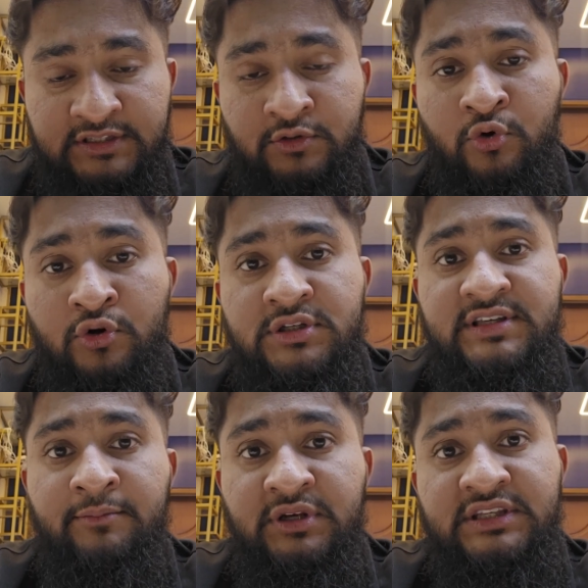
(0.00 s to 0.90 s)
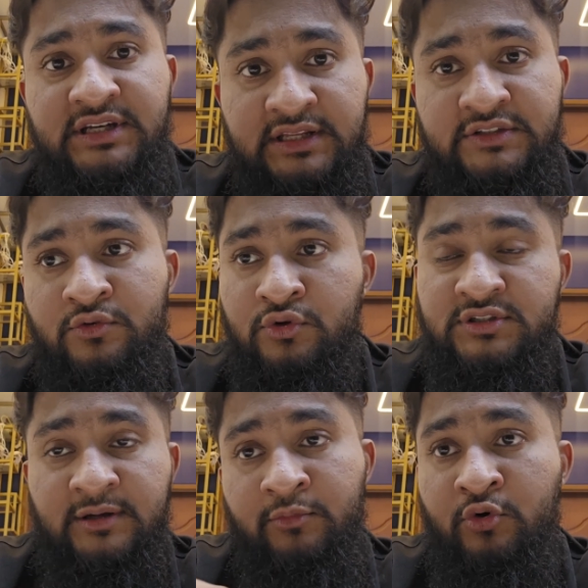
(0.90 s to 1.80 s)
is good, some teacher is
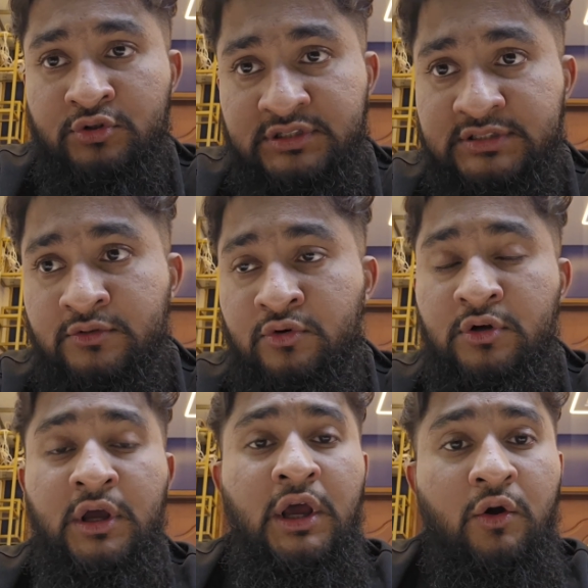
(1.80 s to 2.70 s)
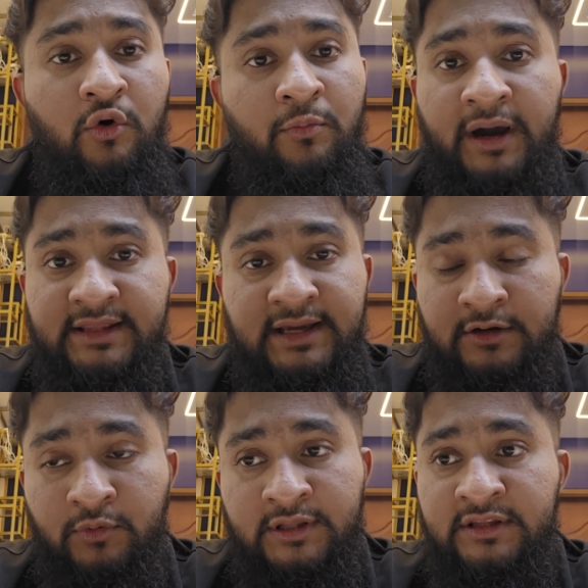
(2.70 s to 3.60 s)
good, some course is good, go buy
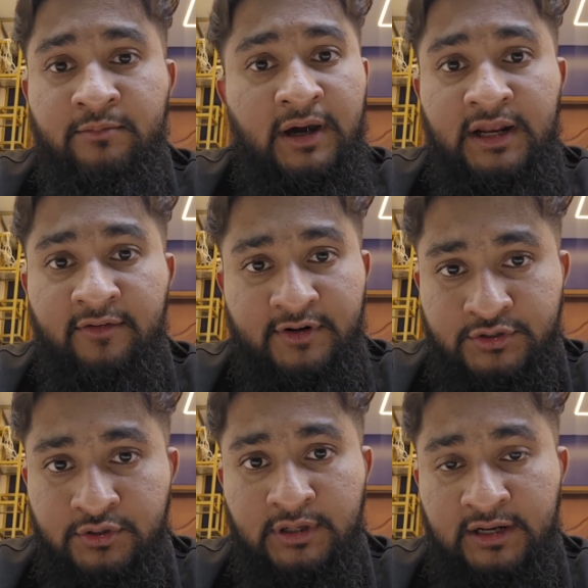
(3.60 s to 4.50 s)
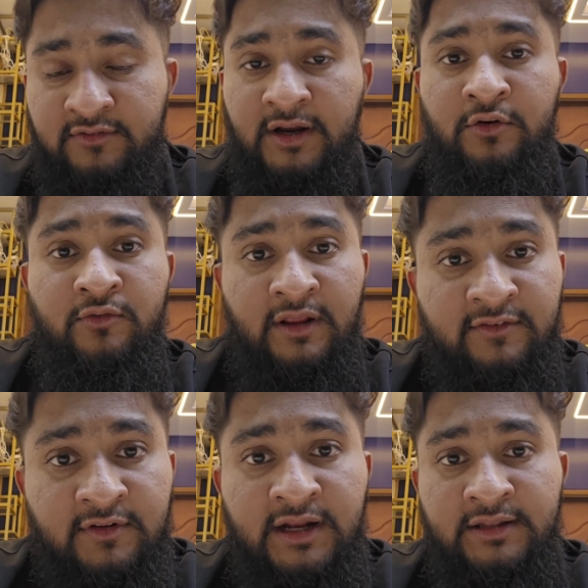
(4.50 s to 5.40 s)
that one in Bangla version and try to
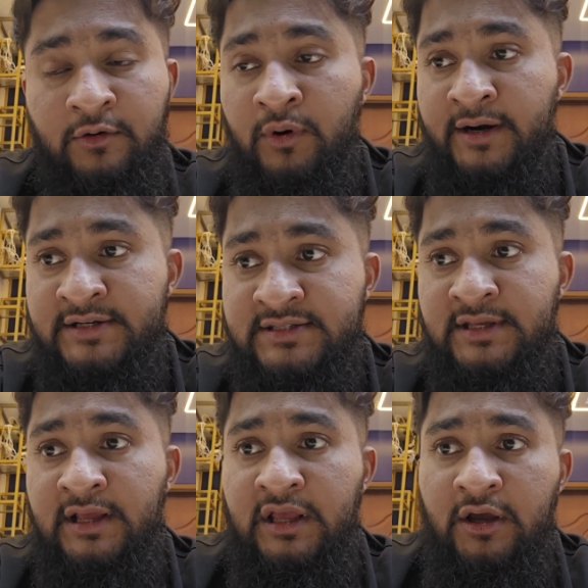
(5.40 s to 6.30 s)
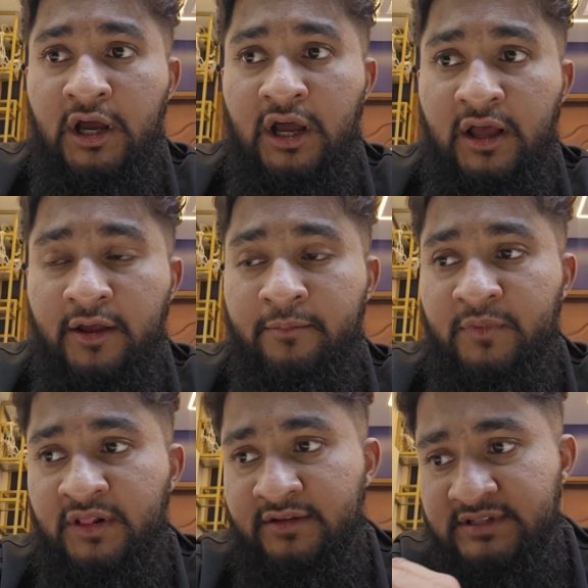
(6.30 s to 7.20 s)
translate the words,
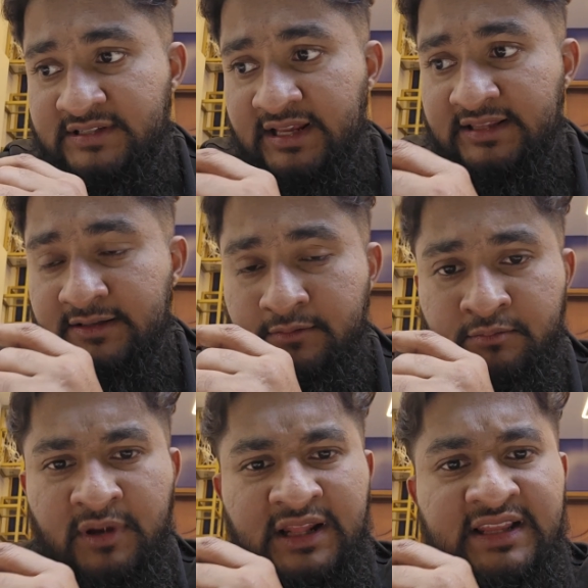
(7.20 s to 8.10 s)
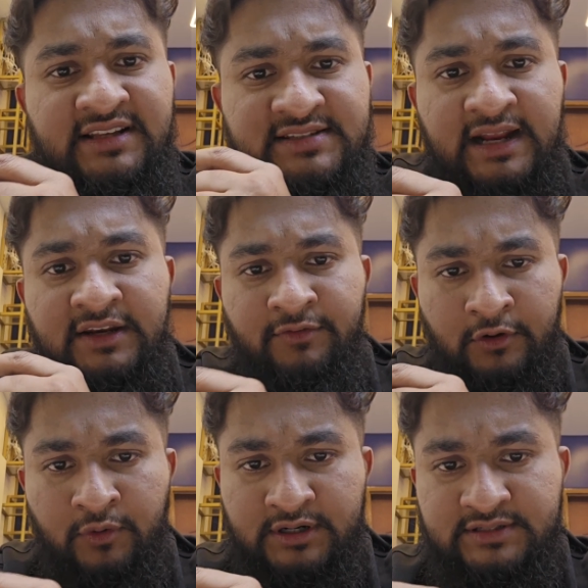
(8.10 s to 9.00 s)
just like the mainly the
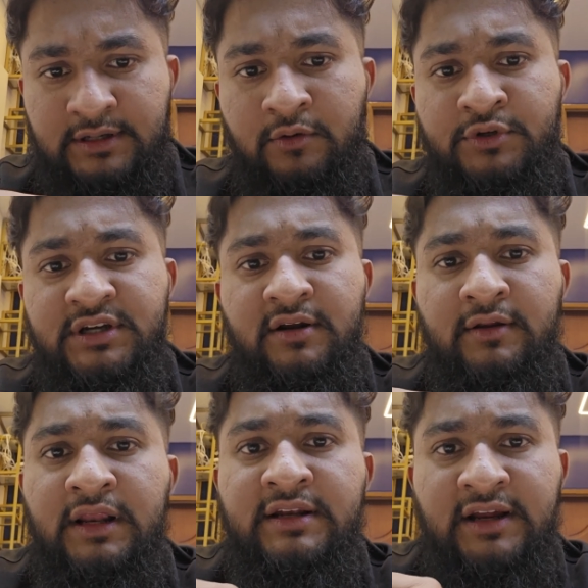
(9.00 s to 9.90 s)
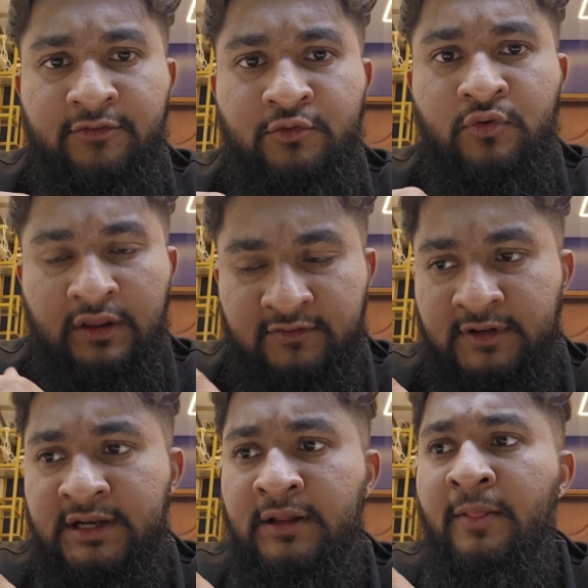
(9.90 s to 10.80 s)
scientific words, which are really tough to
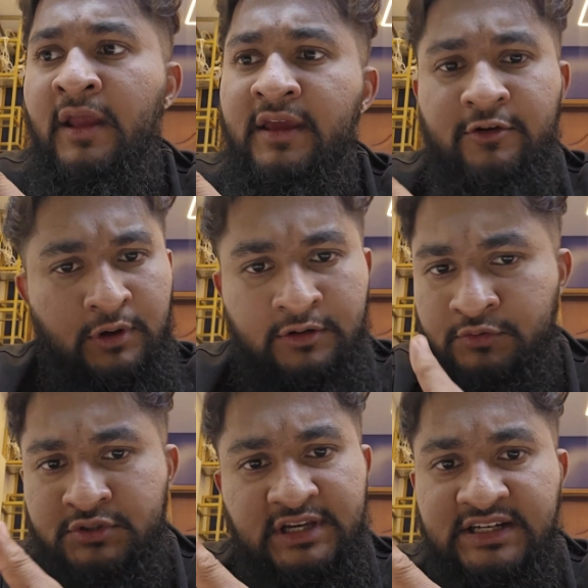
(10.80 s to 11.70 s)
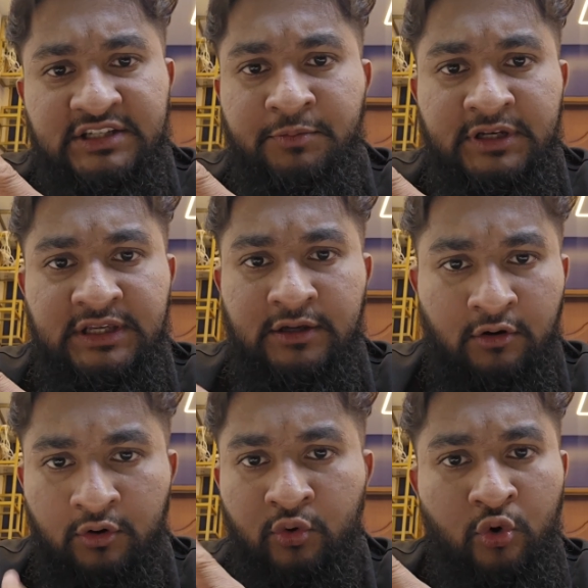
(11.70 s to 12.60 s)
translate. You can use ChatGPT
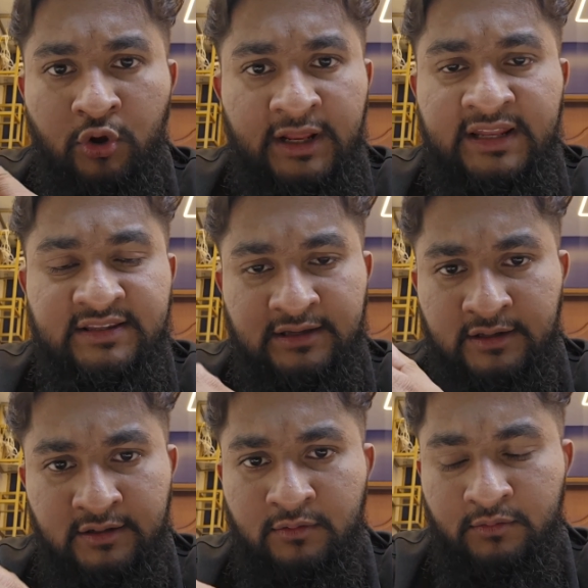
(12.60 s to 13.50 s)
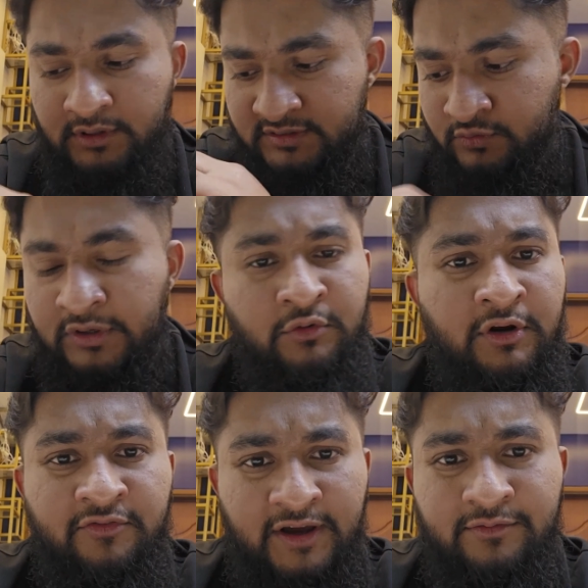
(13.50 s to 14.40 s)
or Google, anything. It's
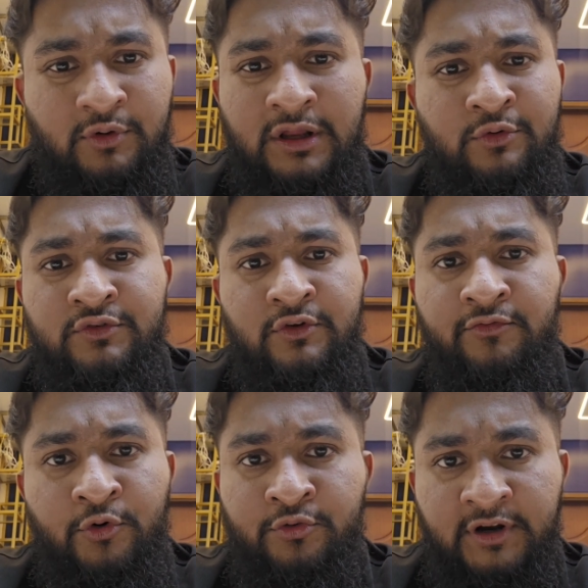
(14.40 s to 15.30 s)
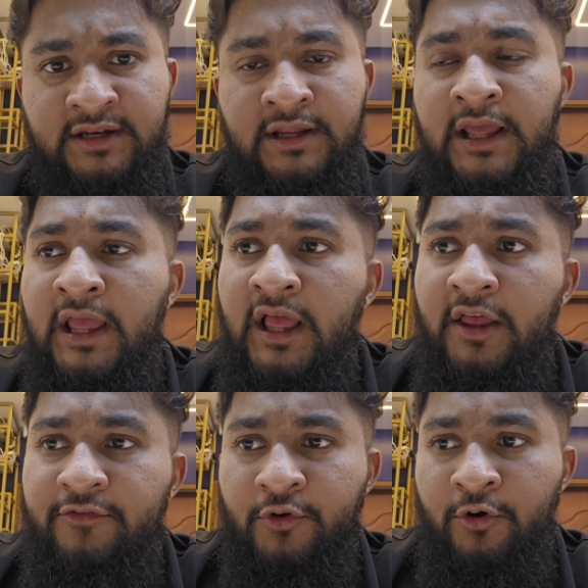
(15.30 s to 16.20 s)
2025, you can use your phone, right?
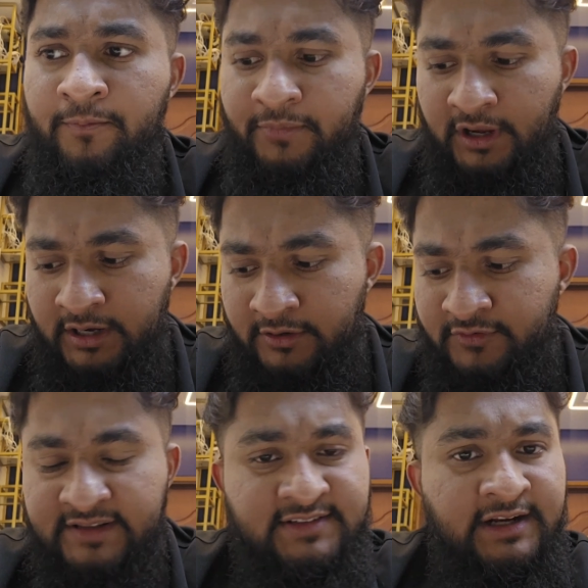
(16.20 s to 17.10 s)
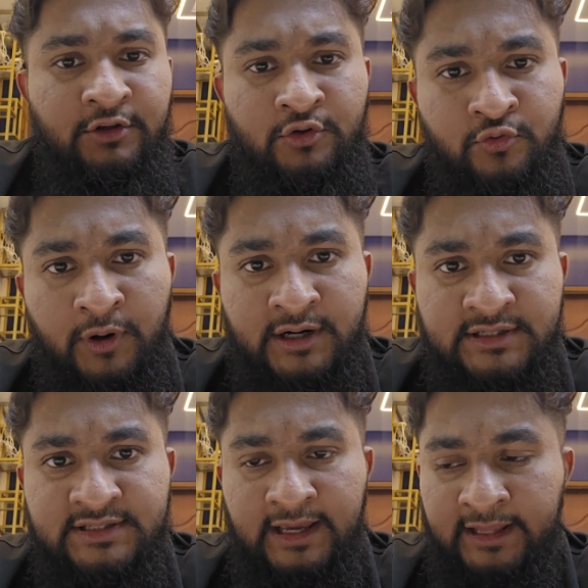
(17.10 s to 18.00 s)
So translate those
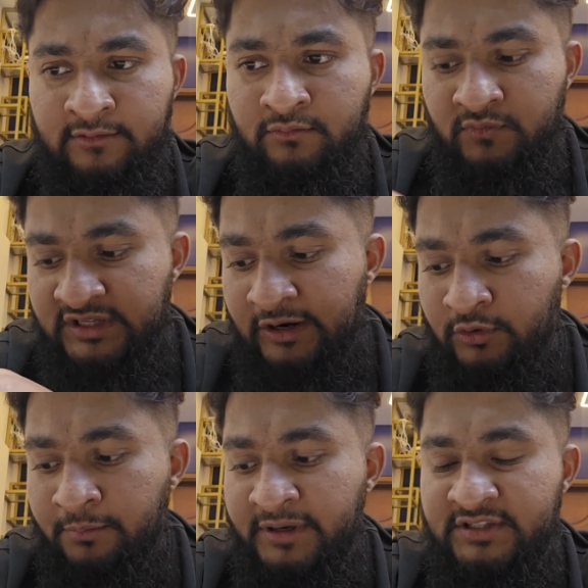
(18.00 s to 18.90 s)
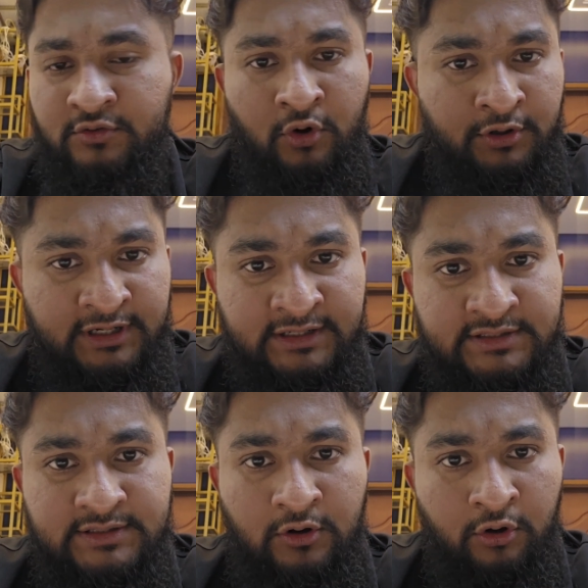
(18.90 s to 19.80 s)
words and take out the best
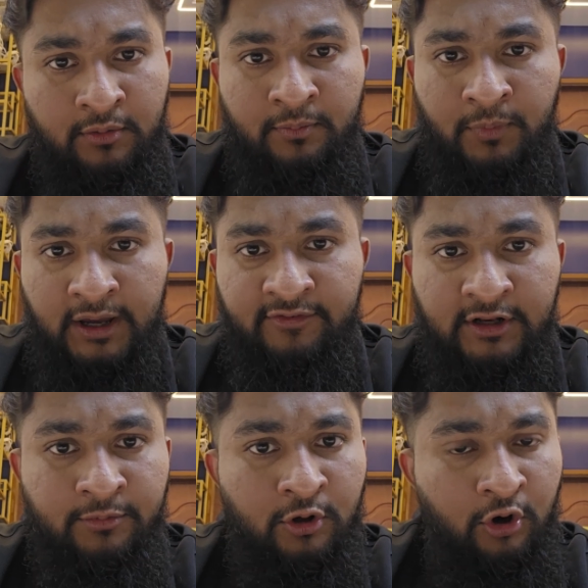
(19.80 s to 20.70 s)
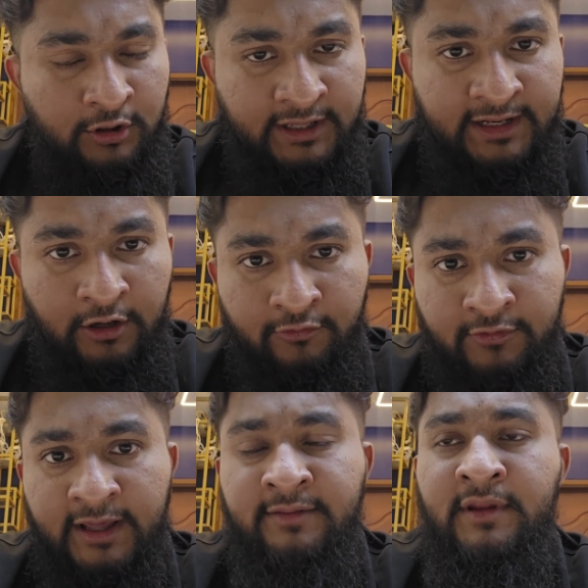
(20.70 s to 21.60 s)
contents available online and
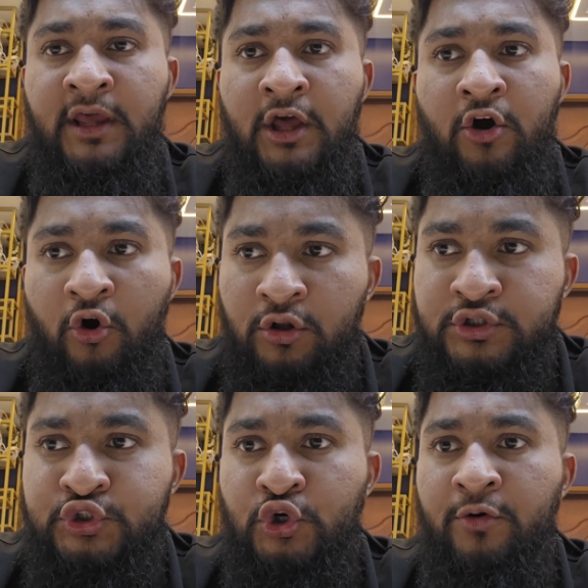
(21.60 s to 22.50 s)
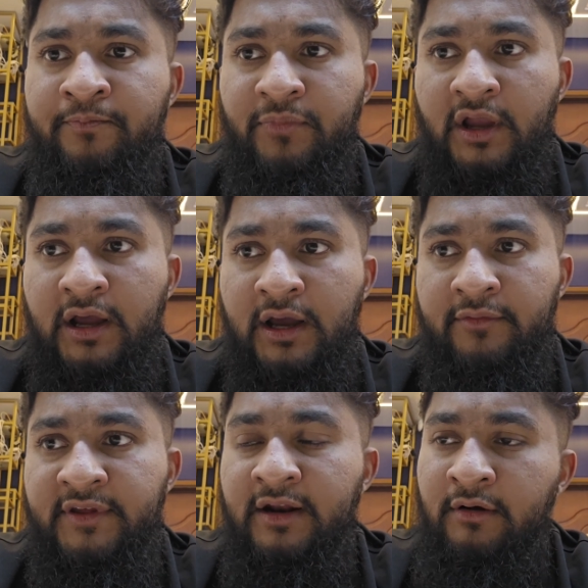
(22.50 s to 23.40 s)
offline. Also,
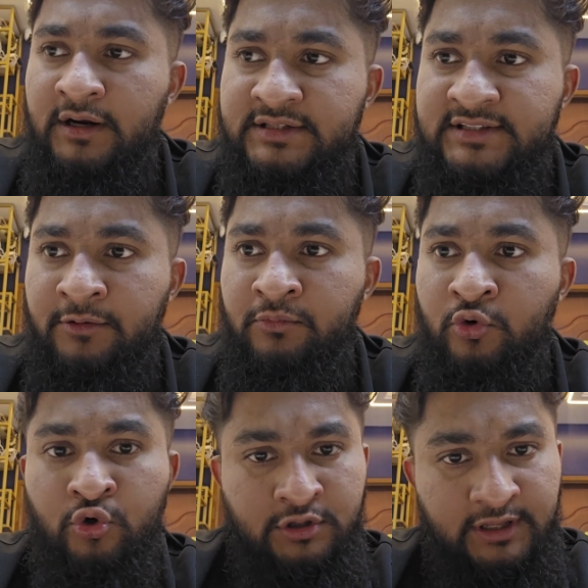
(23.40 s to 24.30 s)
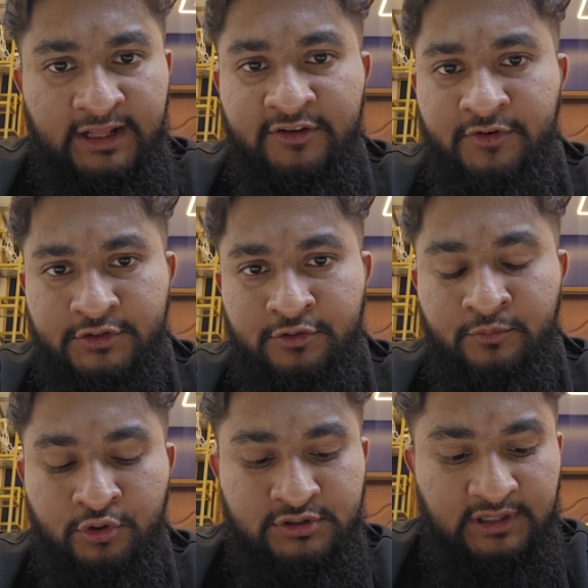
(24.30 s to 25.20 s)
there are some good English
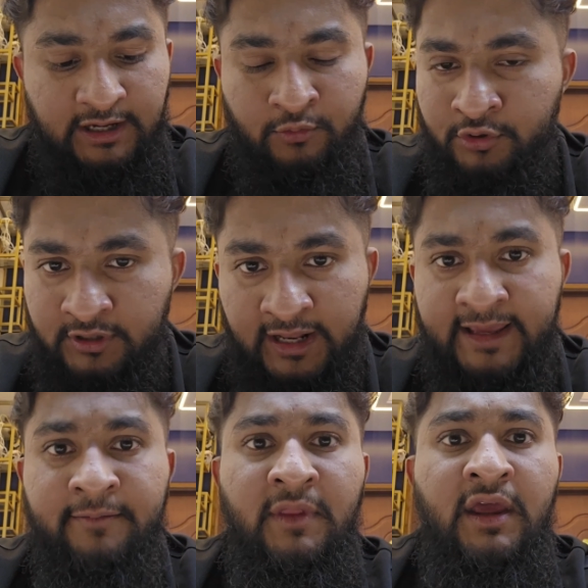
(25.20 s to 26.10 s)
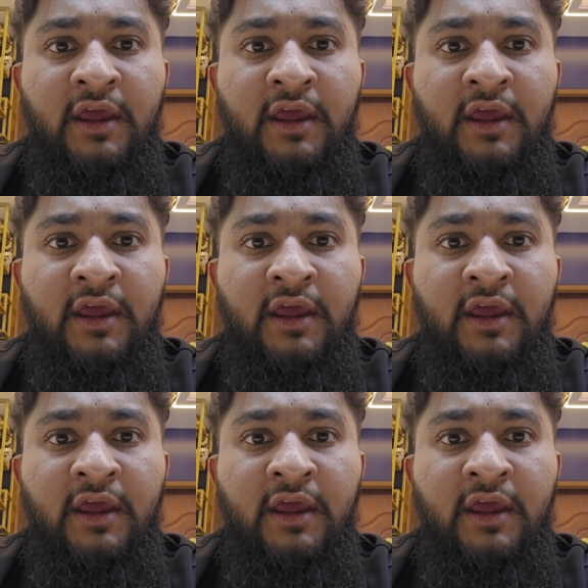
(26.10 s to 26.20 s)
version books, I won't lie,